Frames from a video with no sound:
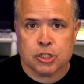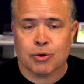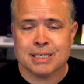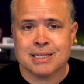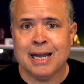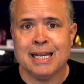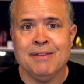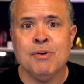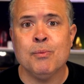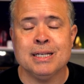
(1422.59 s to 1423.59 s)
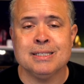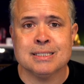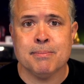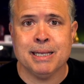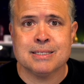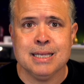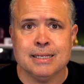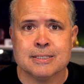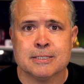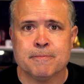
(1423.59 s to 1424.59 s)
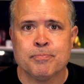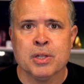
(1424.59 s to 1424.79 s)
trust God even when it doesn't make sense.